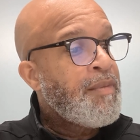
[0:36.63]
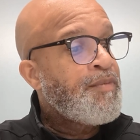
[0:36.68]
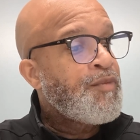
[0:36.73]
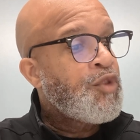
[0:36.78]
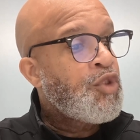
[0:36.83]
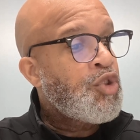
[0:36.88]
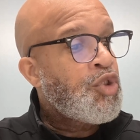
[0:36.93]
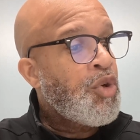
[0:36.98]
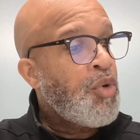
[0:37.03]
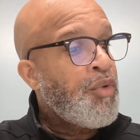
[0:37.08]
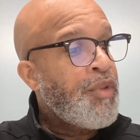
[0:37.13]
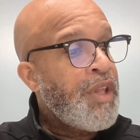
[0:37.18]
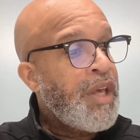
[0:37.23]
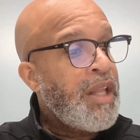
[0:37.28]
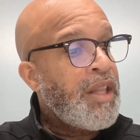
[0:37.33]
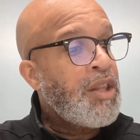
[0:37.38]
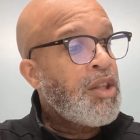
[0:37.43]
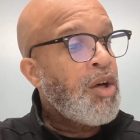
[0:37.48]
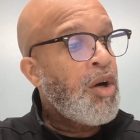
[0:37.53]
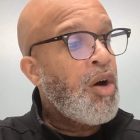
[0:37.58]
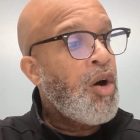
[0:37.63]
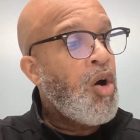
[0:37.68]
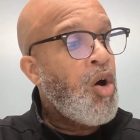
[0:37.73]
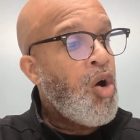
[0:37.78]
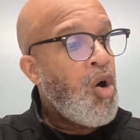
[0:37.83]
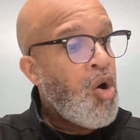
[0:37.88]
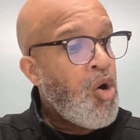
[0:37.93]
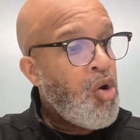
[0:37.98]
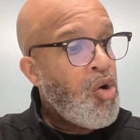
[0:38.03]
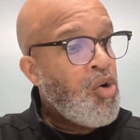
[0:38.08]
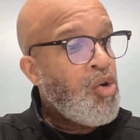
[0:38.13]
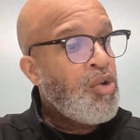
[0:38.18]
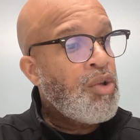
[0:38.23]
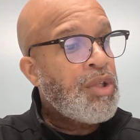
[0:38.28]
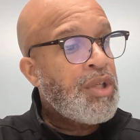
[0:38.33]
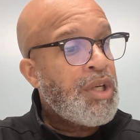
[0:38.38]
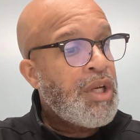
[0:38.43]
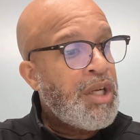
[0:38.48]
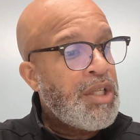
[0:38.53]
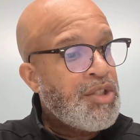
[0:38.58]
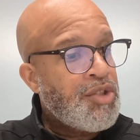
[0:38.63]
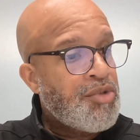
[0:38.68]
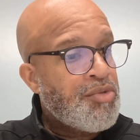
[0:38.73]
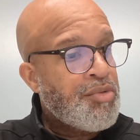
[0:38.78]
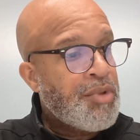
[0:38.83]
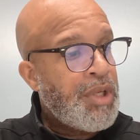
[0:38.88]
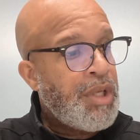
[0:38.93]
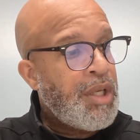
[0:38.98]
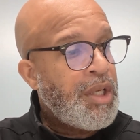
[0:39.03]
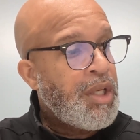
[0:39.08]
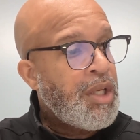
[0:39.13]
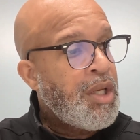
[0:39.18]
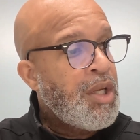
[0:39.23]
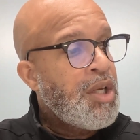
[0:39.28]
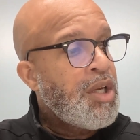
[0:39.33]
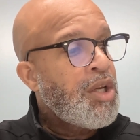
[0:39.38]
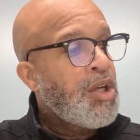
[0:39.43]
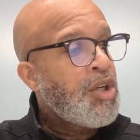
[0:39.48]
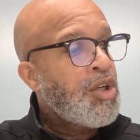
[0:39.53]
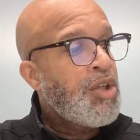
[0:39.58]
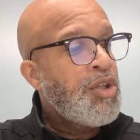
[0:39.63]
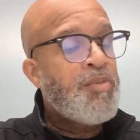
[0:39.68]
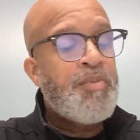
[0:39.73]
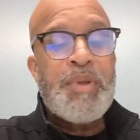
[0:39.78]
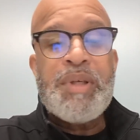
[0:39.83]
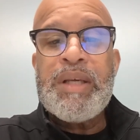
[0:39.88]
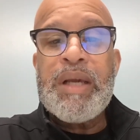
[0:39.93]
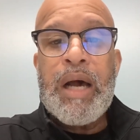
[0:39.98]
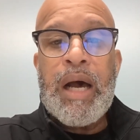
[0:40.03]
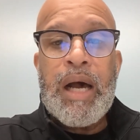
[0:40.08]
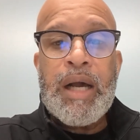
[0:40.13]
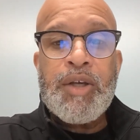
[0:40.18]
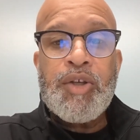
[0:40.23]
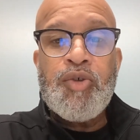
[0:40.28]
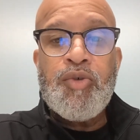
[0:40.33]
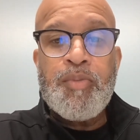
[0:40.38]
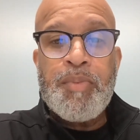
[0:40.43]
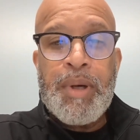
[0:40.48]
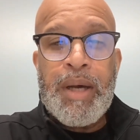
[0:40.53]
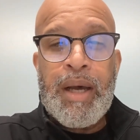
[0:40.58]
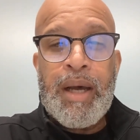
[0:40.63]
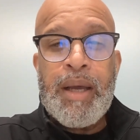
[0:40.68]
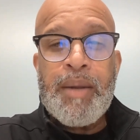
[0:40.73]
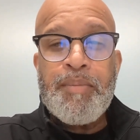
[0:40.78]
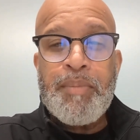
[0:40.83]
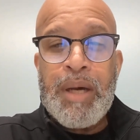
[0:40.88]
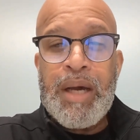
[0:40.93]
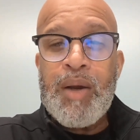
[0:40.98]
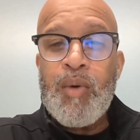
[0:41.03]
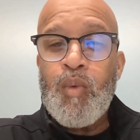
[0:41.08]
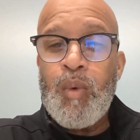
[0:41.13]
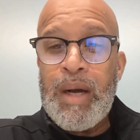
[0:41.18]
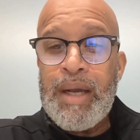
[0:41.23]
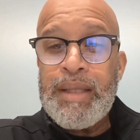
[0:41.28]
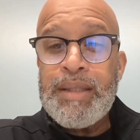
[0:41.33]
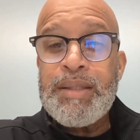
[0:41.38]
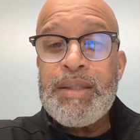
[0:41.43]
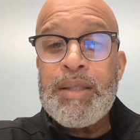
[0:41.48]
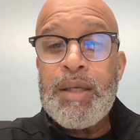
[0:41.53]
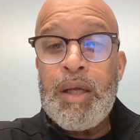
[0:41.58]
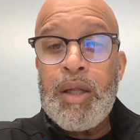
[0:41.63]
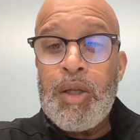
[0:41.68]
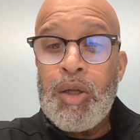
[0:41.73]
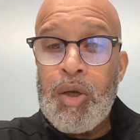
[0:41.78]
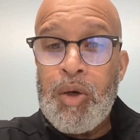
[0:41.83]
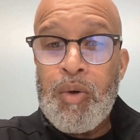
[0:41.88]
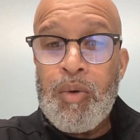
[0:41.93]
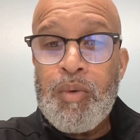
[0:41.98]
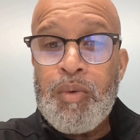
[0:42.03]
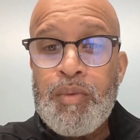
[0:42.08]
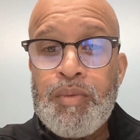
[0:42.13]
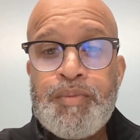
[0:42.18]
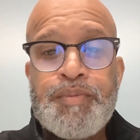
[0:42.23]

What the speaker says: so that the whole country could be occupied by whites alone.